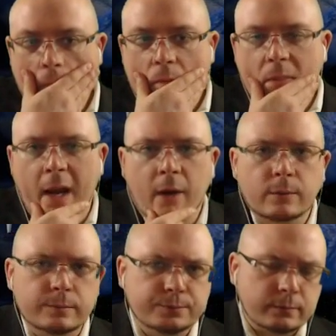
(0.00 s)
Now,
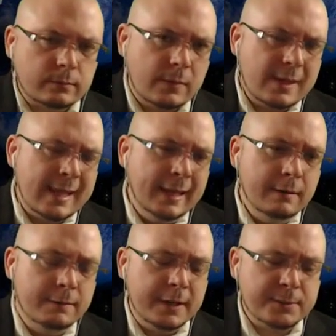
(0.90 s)

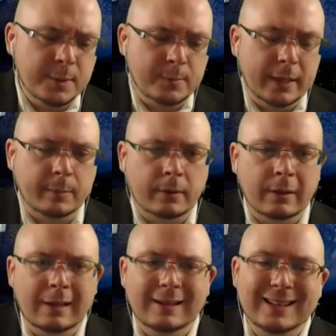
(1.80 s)
investment people
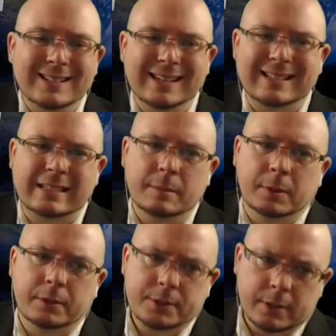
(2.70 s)
is a
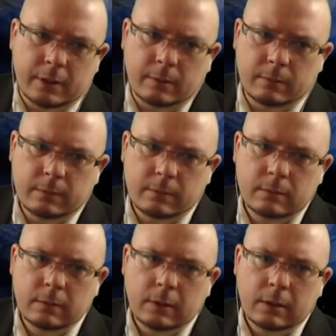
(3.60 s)
similar term.
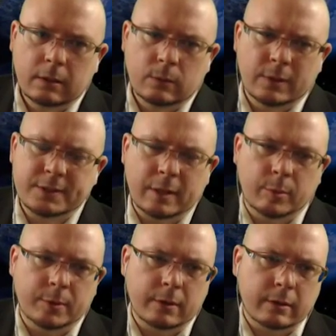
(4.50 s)
What
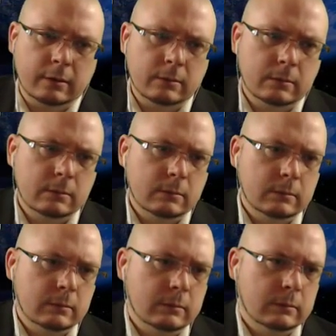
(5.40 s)
cyberpunk thing?
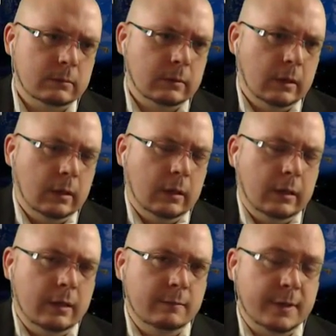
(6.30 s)

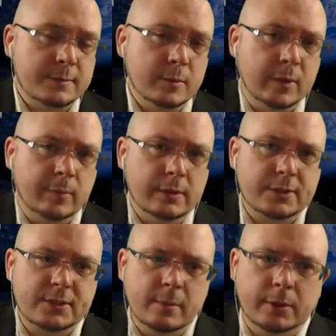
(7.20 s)
Investment people is a
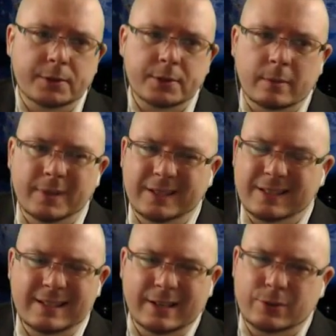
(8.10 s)
similar term. It
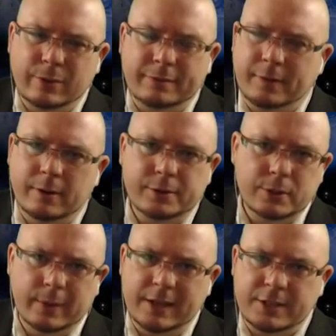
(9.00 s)
doesn't actually refer
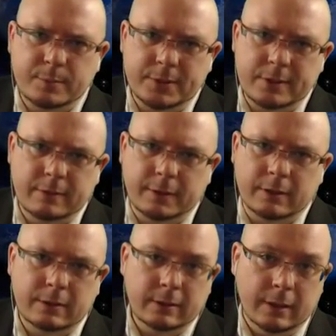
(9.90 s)
to a specific
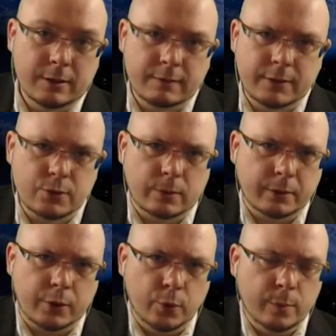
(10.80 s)
individual or
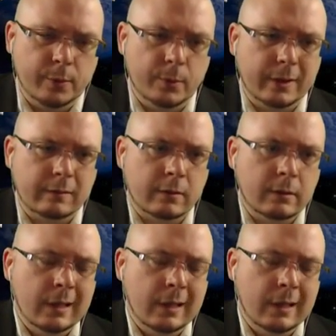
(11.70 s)
group or whatever.